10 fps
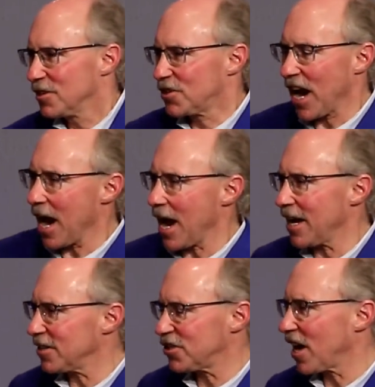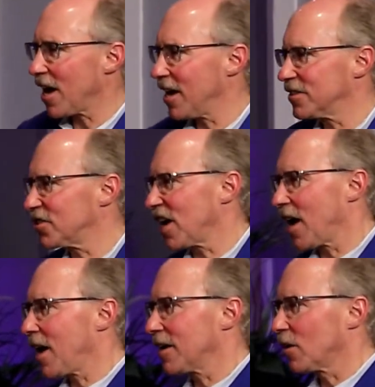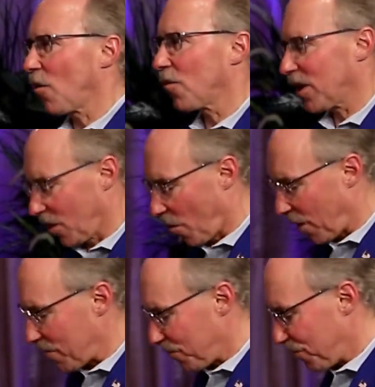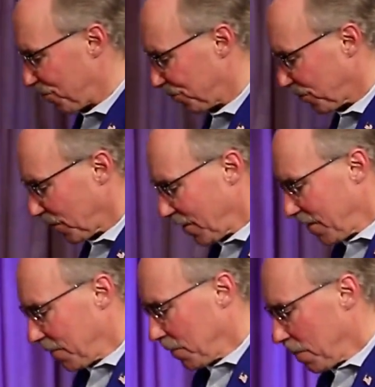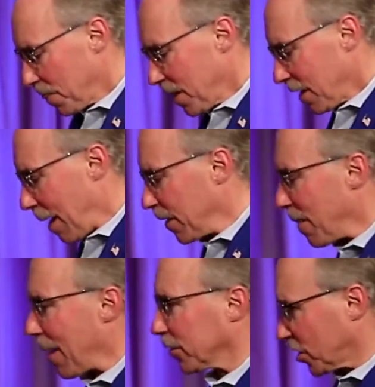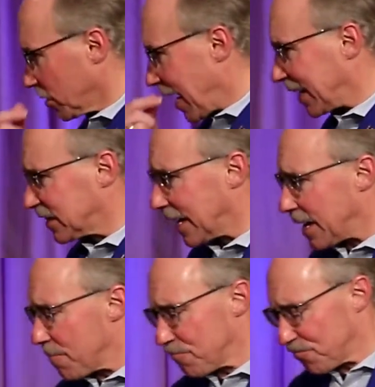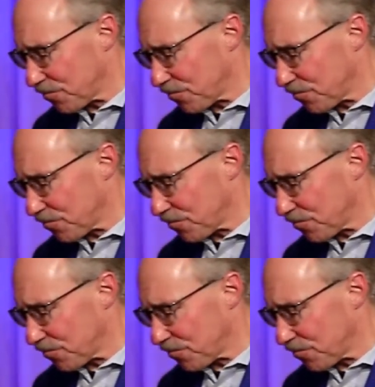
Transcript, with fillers: Shine, shine, shine. Glory, glory. Grab be Bible, third Isaiah.